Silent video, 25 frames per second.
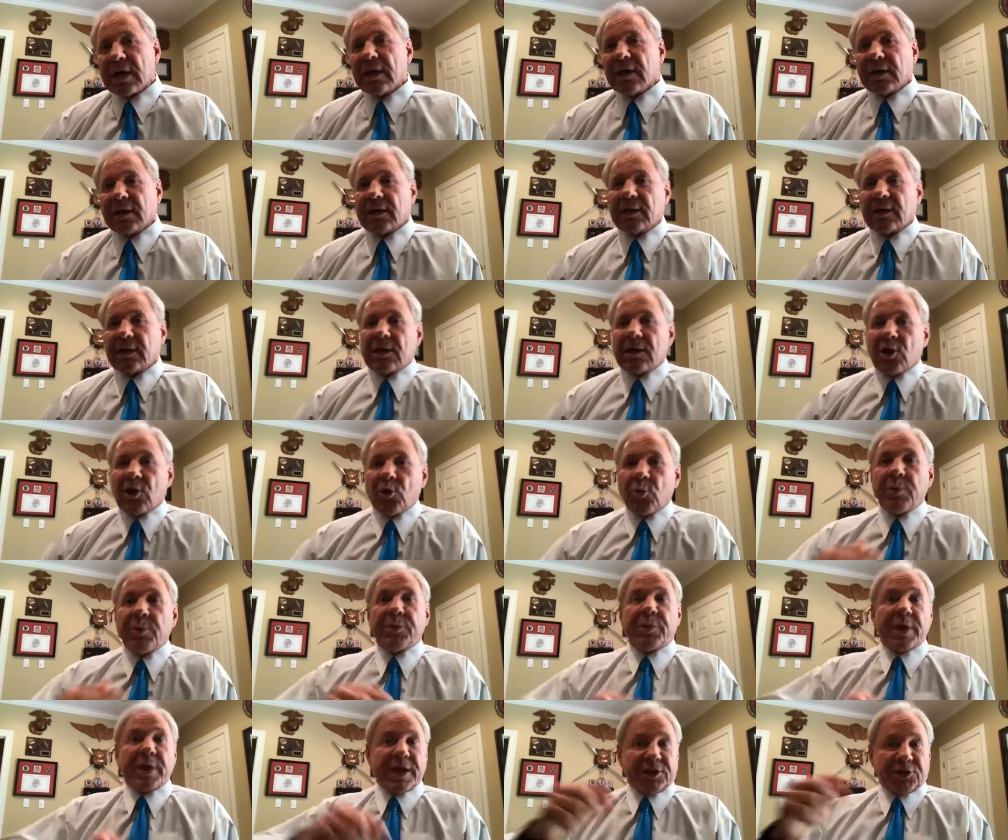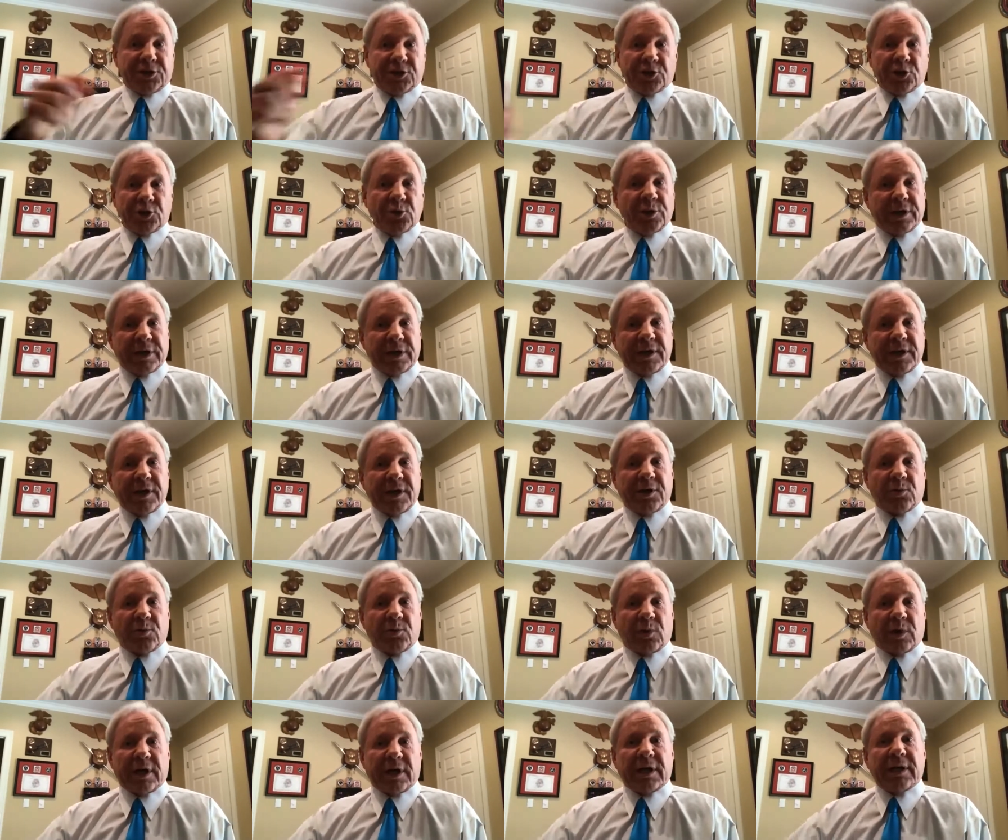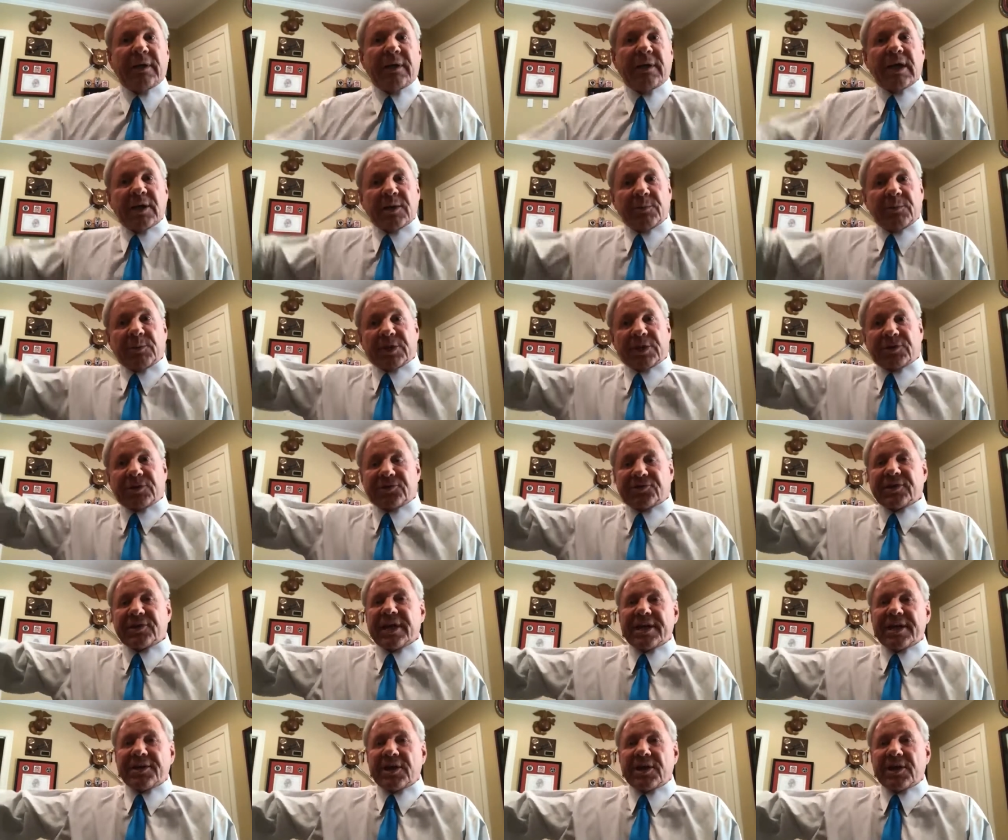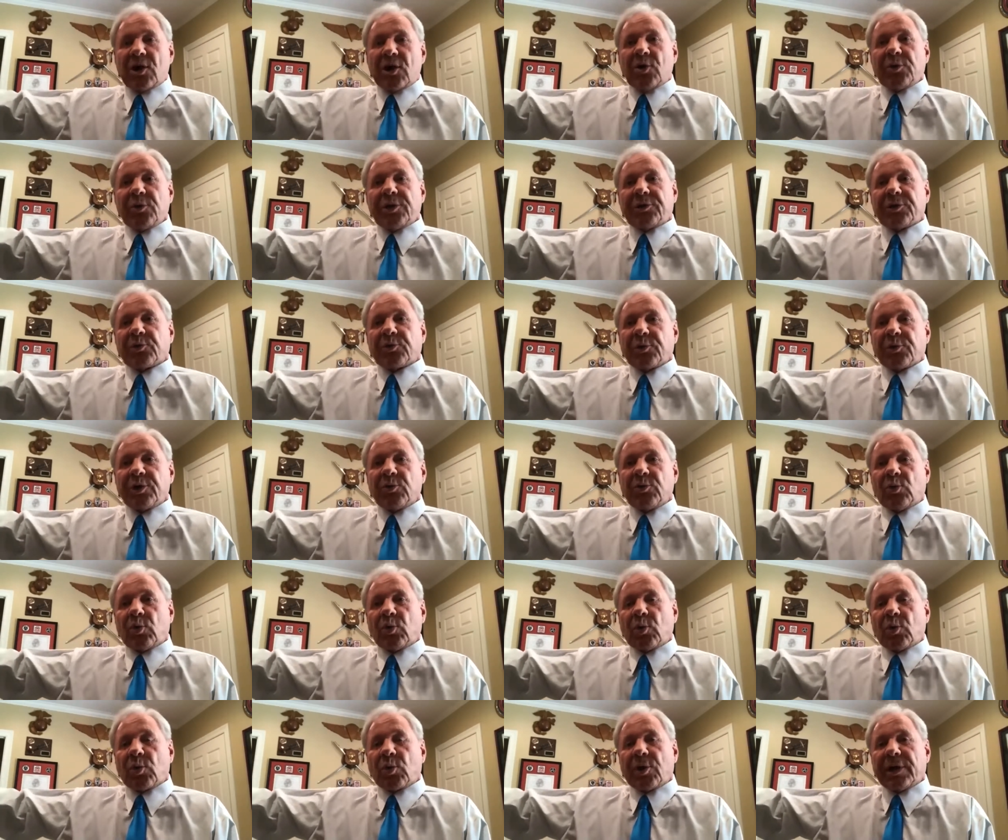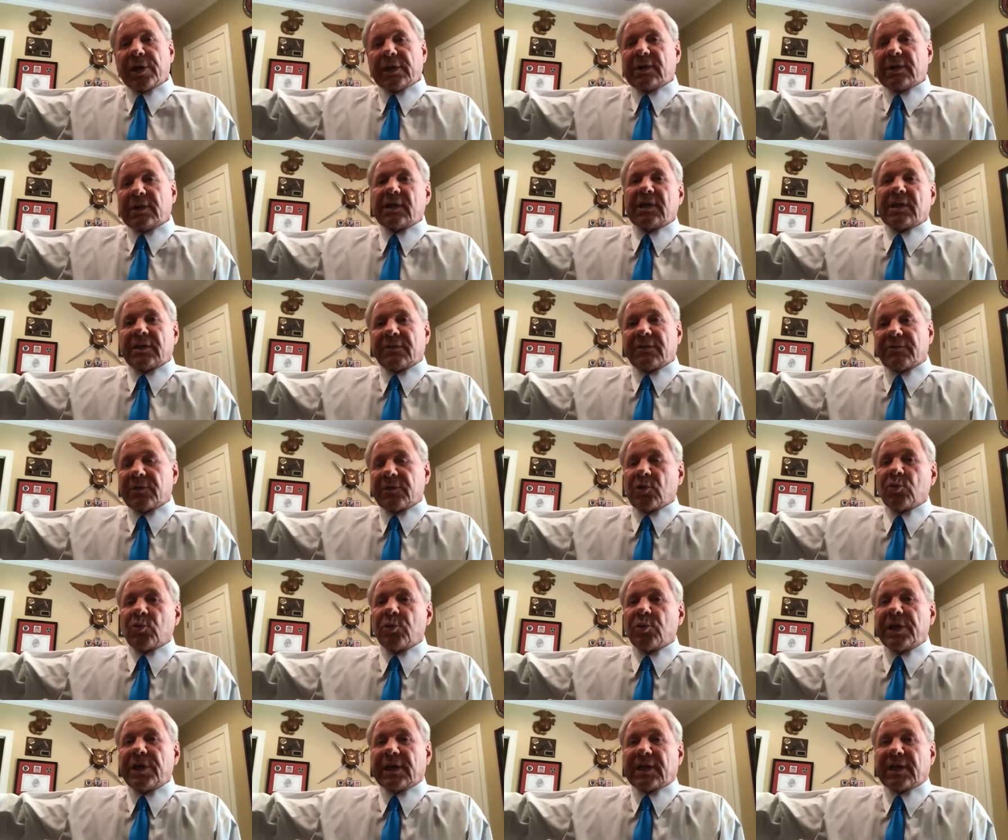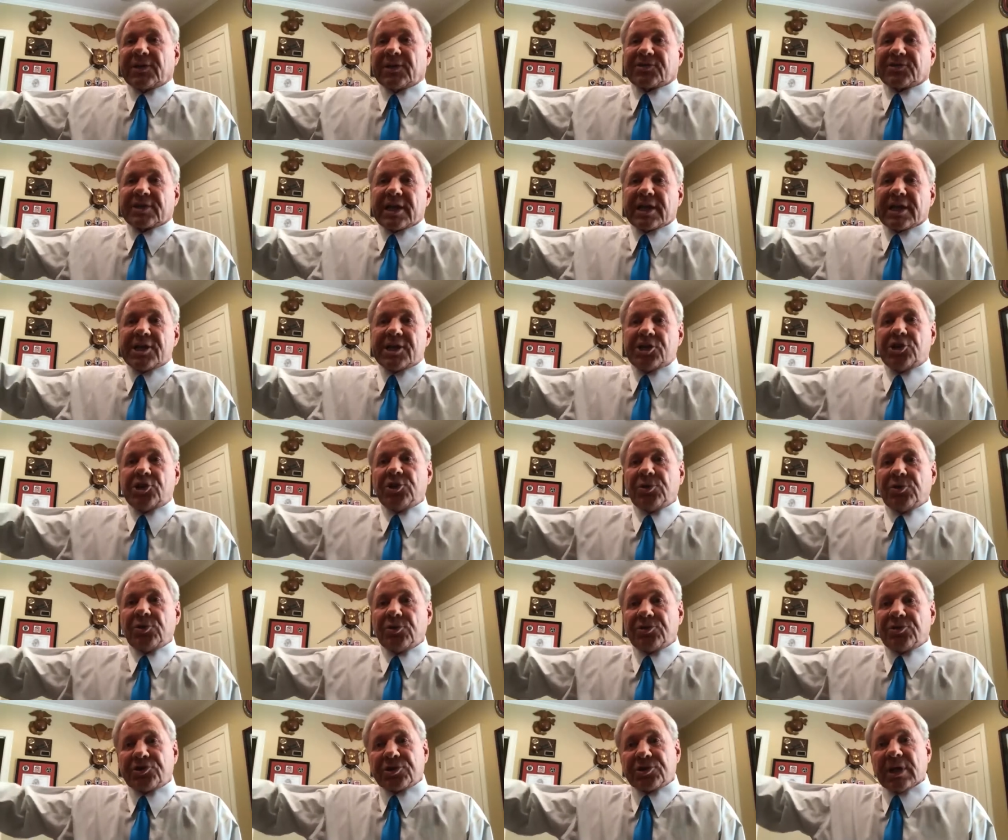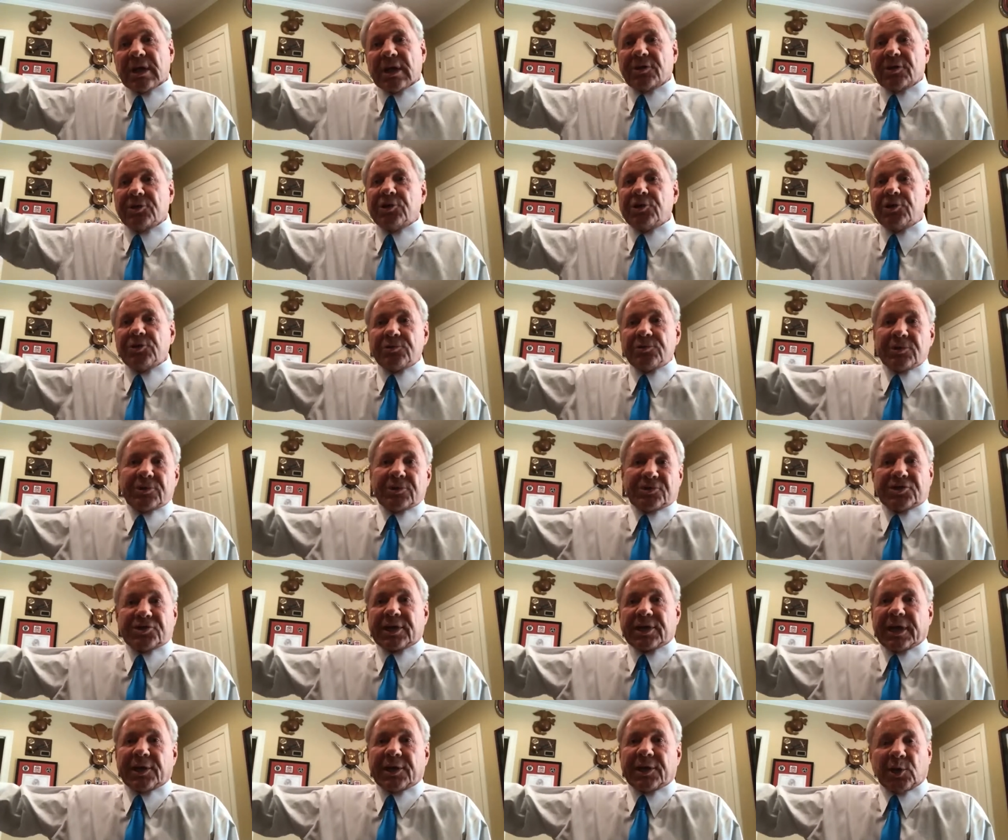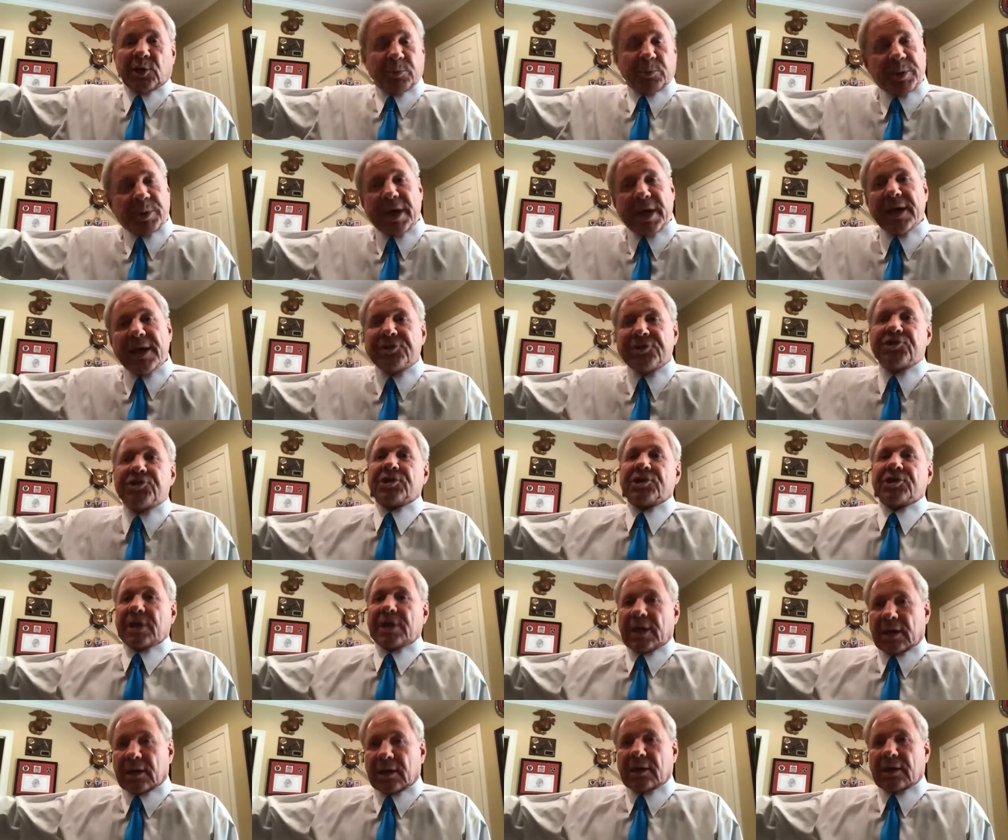No, but they do it anyway because they know that the reward at the end of the week is a huge union scale paycheck.